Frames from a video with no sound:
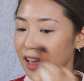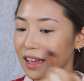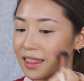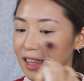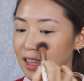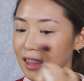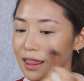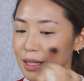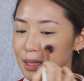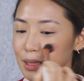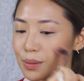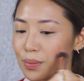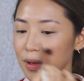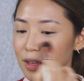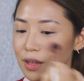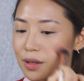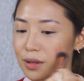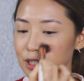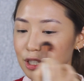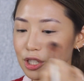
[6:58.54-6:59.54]
And then this
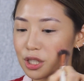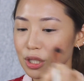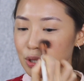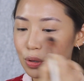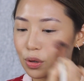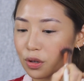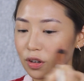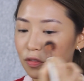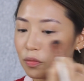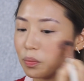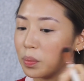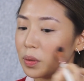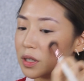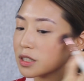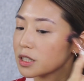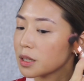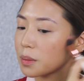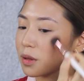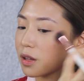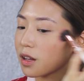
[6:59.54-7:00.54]
way you can just sort of
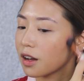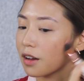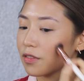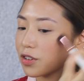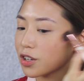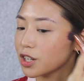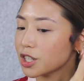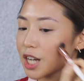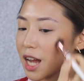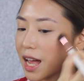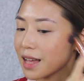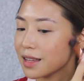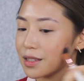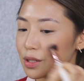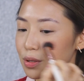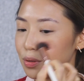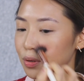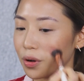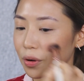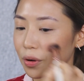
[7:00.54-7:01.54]
build up the coverage as you